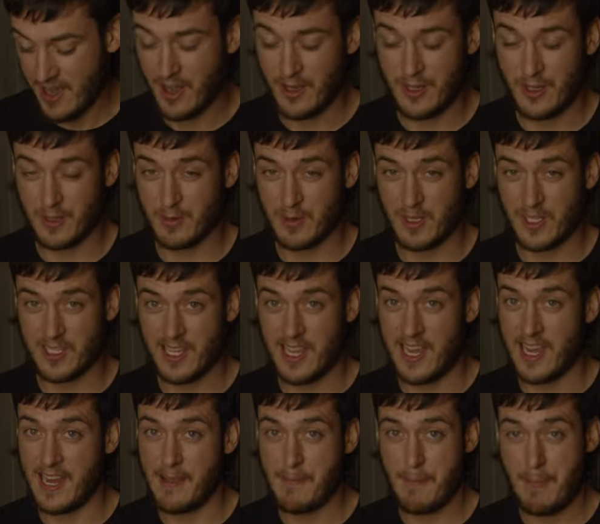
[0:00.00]
I just want to
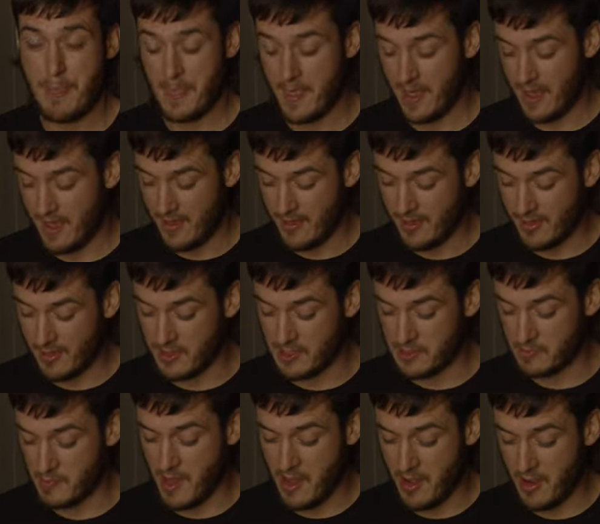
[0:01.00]
say, the
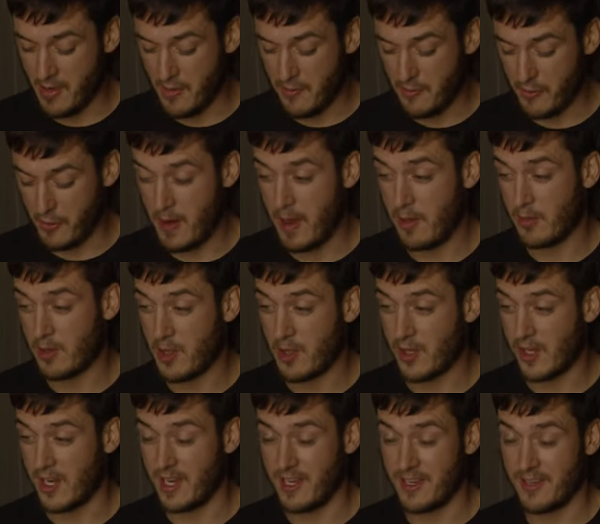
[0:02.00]
smell throughout
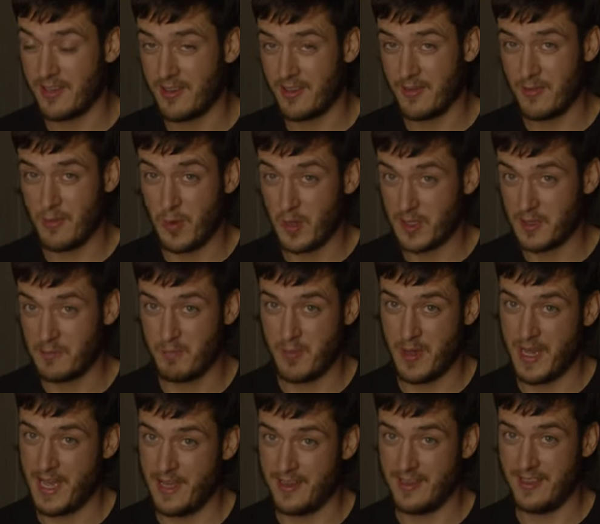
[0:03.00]
cooking wasn't
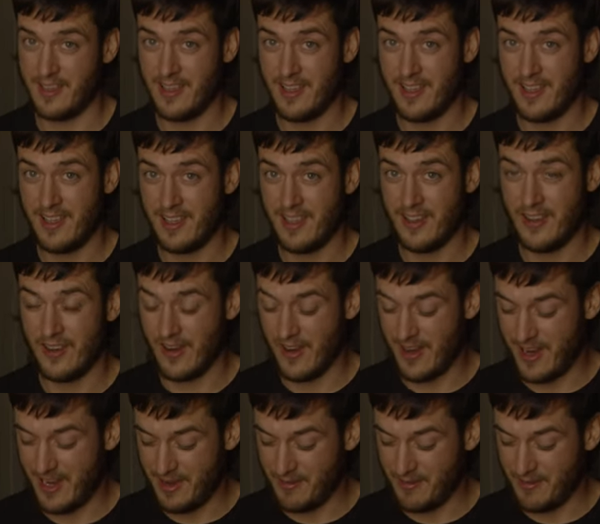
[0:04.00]
bad, alright?